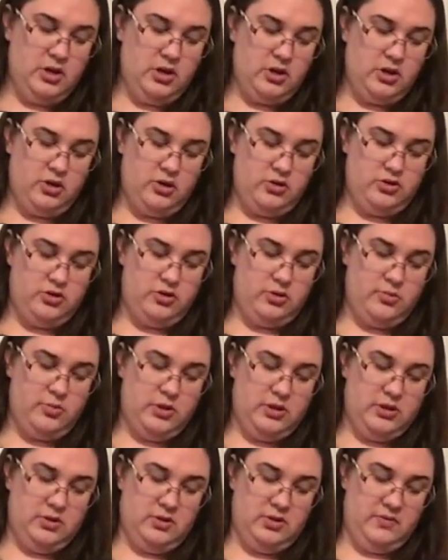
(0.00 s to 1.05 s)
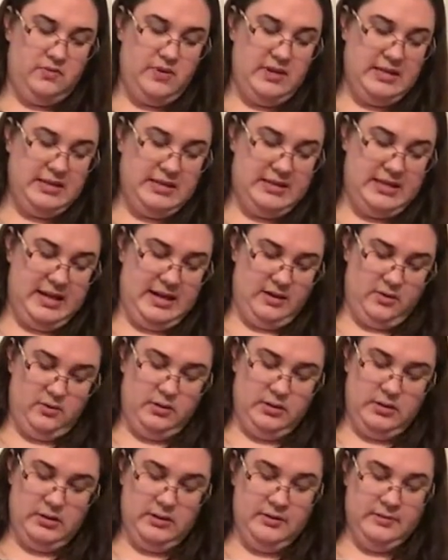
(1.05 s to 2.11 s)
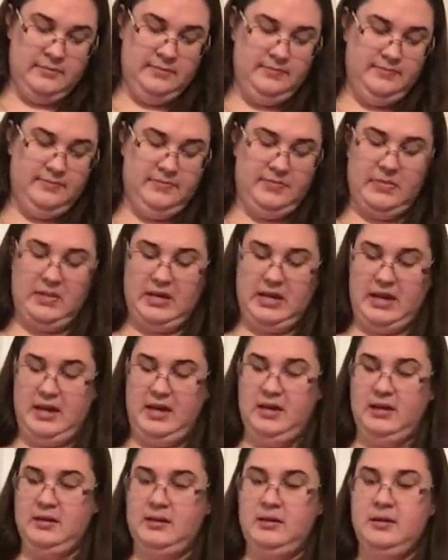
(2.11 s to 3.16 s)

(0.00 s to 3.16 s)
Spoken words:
Encourage her to put those feet down. Okay.